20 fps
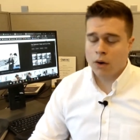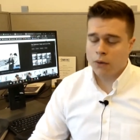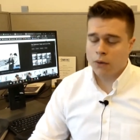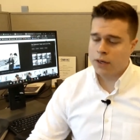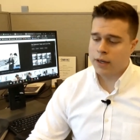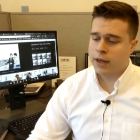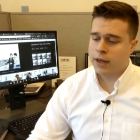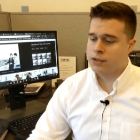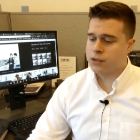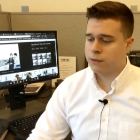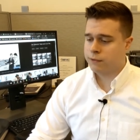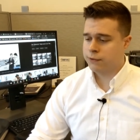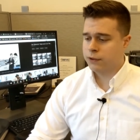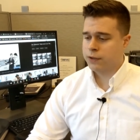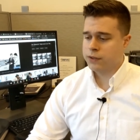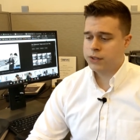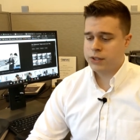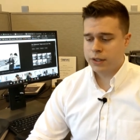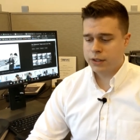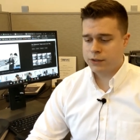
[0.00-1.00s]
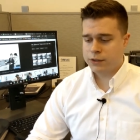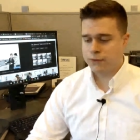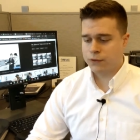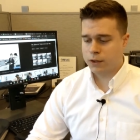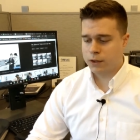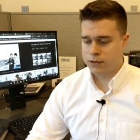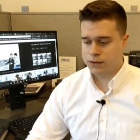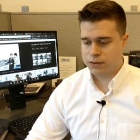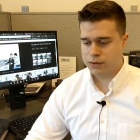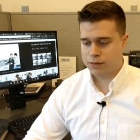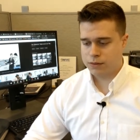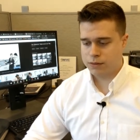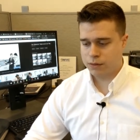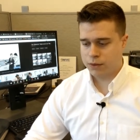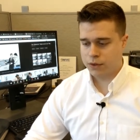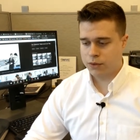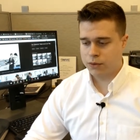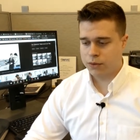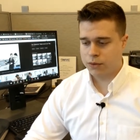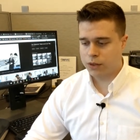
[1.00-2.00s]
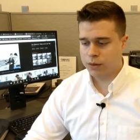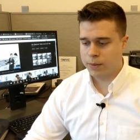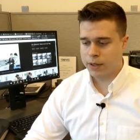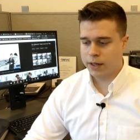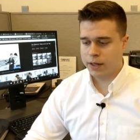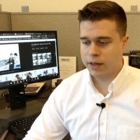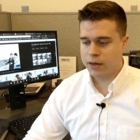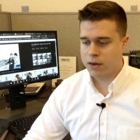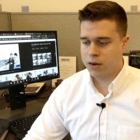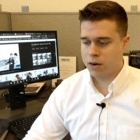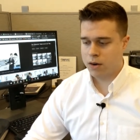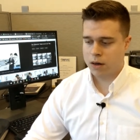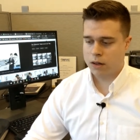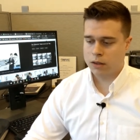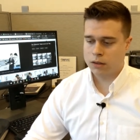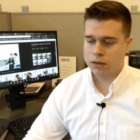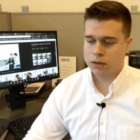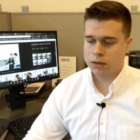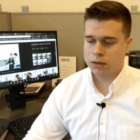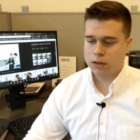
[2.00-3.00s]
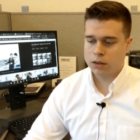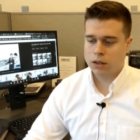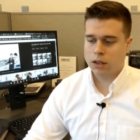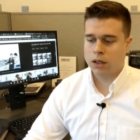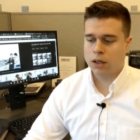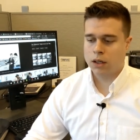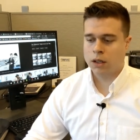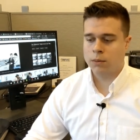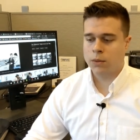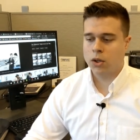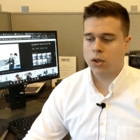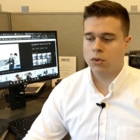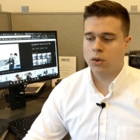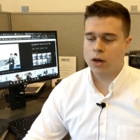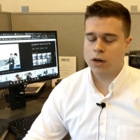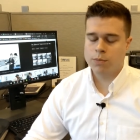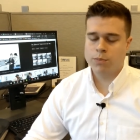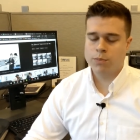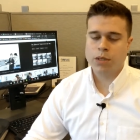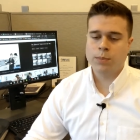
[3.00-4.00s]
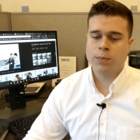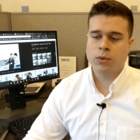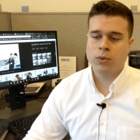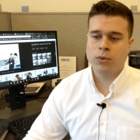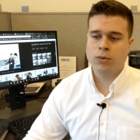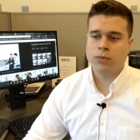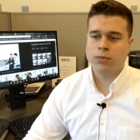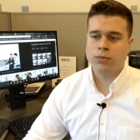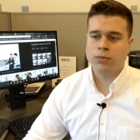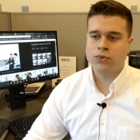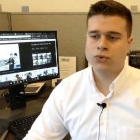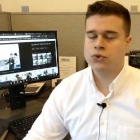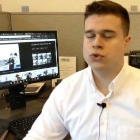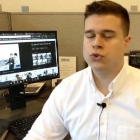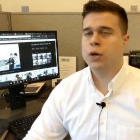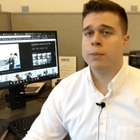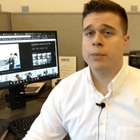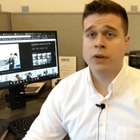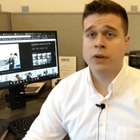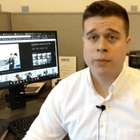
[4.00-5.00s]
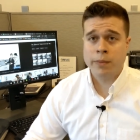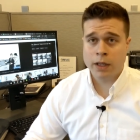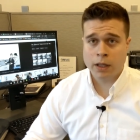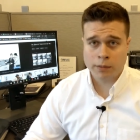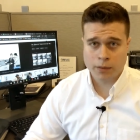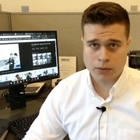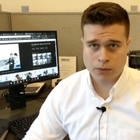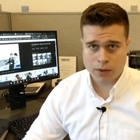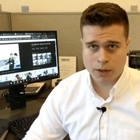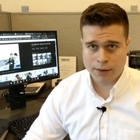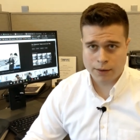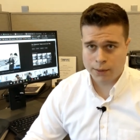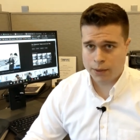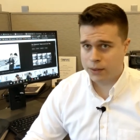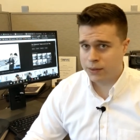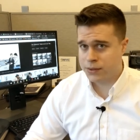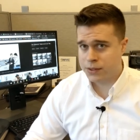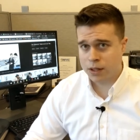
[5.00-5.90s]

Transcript: Alrighty guys, so first things first, when you're looking to buy a car, a lot of people jump into payment right away.